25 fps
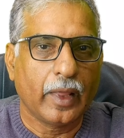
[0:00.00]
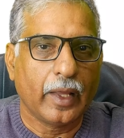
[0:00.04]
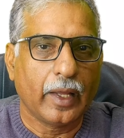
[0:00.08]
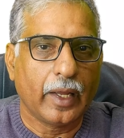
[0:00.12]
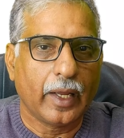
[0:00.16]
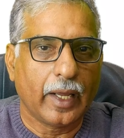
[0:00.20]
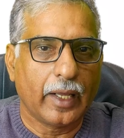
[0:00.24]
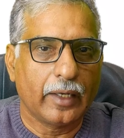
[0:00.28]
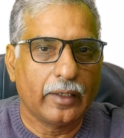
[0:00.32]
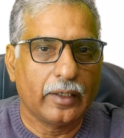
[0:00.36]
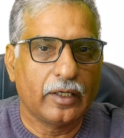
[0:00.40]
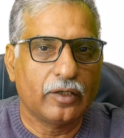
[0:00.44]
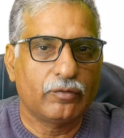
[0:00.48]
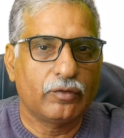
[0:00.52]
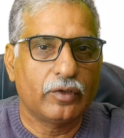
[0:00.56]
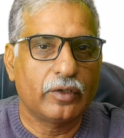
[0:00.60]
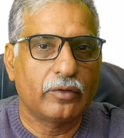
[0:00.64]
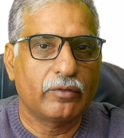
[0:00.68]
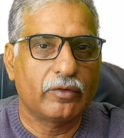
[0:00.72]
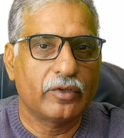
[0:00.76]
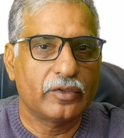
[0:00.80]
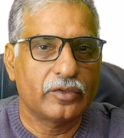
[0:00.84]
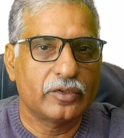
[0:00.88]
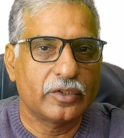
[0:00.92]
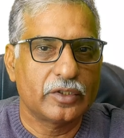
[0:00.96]
and it will
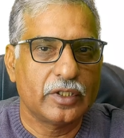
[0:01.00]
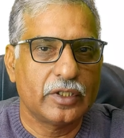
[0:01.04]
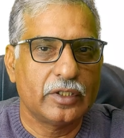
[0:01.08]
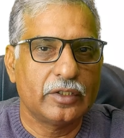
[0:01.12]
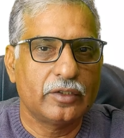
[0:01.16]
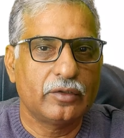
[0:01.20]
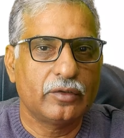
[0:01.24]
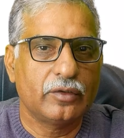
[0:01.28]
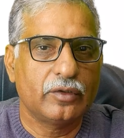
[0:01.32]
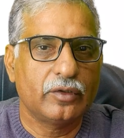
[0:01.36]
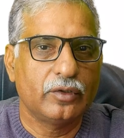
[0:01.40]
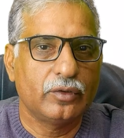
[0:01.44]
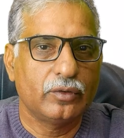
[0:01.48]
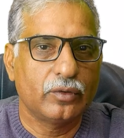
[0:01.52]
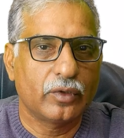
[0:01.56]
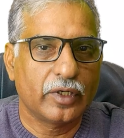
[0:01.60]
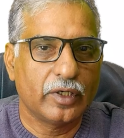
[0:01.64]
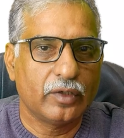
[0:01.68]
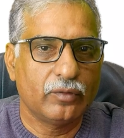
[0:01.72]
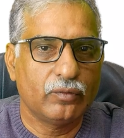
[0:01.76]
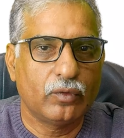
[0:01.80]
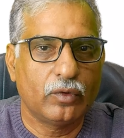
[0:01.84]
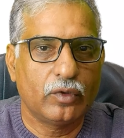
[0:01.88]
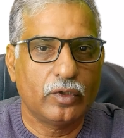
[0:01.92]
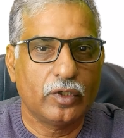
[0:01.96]
result
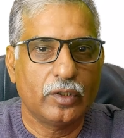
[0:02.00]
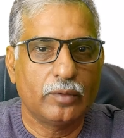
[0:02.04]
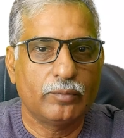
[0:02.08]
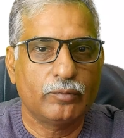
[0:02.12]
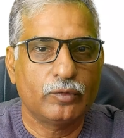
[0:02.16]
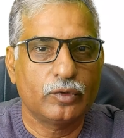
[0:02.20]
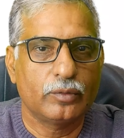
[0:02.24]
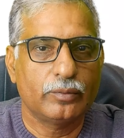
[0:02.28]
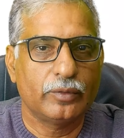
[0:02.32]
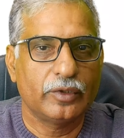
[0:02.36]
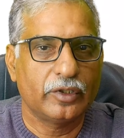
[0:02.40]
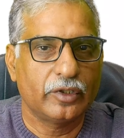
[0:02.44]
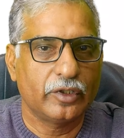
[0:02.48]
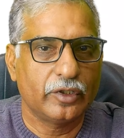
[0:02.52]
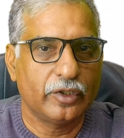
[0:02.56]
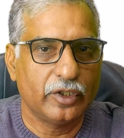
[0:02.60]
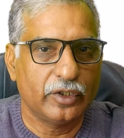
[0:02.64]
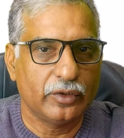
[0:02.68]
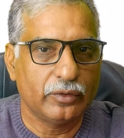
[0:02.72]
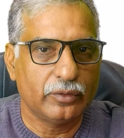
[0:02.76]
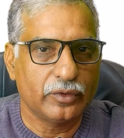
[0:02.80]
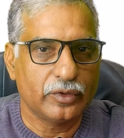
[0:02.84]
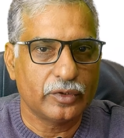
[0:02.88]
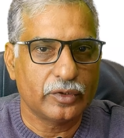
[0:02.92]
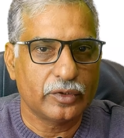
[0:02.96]
urine volume to be
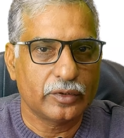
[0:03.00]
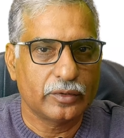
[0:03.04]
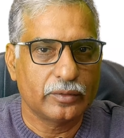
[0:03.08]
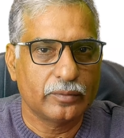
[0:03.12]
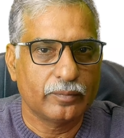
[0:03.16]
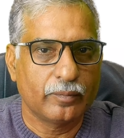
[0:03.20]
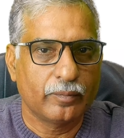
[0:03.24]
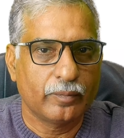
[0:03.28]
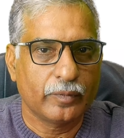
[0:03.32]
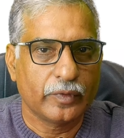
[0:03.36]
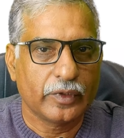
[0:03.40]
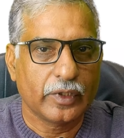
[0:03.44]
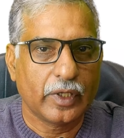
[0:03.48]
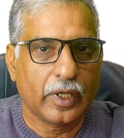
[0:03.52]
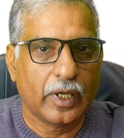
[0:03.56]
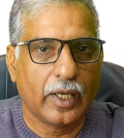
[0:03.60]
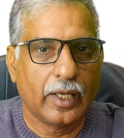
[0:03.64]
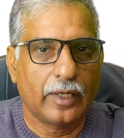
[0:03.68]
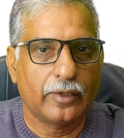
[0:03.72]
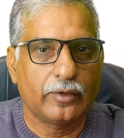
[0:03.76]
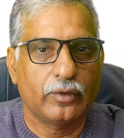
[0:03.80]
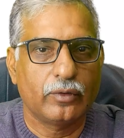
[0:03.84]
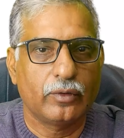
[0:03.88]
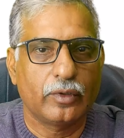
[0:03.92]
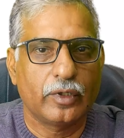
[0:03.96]
reduced
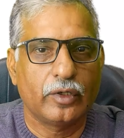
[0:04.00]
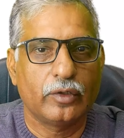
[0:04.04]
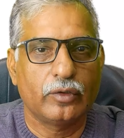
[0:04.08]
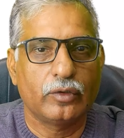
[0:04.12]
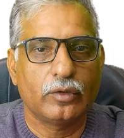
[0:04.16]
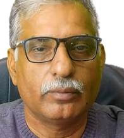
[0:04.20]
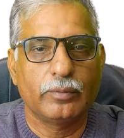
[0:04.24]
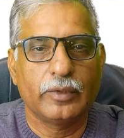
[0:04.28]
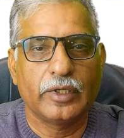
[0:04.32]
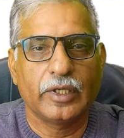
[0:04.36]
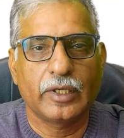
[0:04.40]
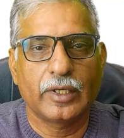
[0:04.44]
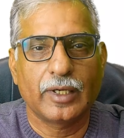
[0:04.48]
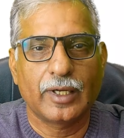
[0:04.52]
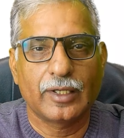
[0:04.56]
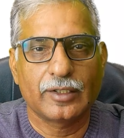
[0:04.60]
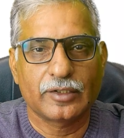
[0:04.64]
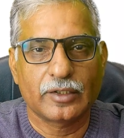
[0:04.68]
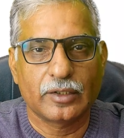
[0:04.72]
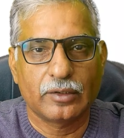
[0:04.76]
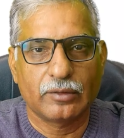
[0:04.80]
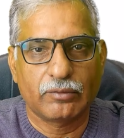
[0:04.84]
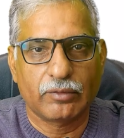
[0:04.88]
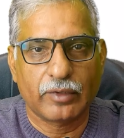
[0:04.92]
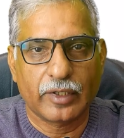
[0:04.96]
and urine to be
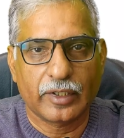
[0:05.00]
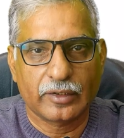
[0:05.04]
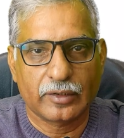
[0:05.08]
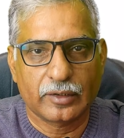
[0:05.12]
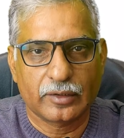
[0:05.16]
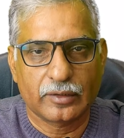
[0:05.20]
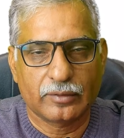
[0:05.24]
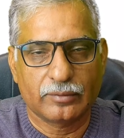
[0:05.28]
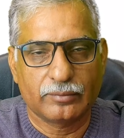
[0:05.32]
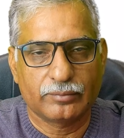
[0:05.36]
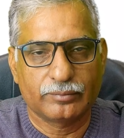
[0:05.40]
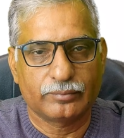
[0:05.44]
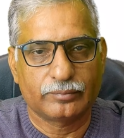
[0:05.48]
concentrated.